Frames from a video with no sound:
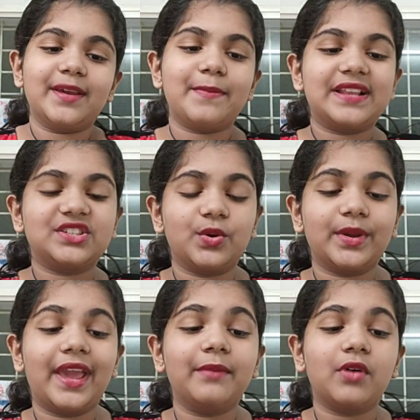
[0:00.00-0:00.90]
Geppetto
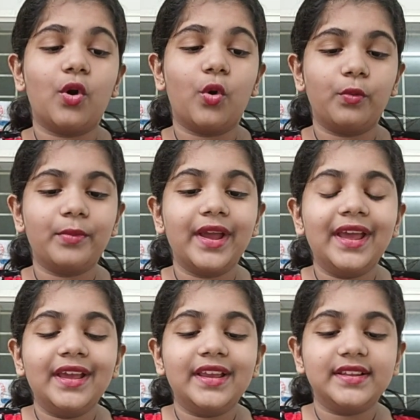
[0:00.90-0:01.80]
came home,
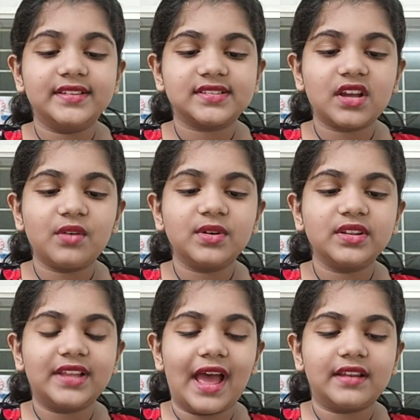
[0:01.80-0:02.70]
he
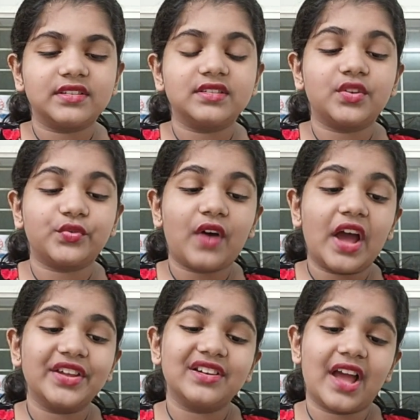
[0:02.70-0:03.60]
discovered that the
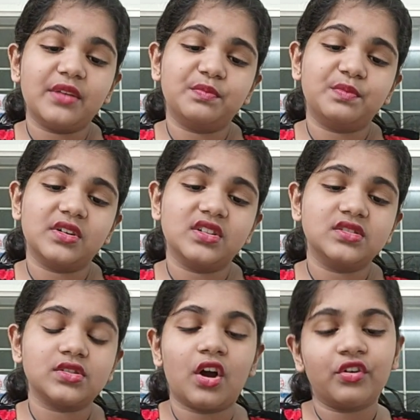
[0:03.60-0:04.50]
fire had
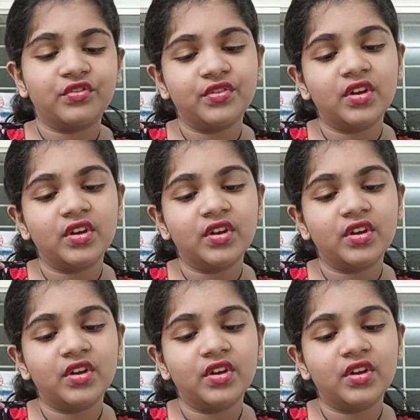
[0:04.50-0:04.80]
burned off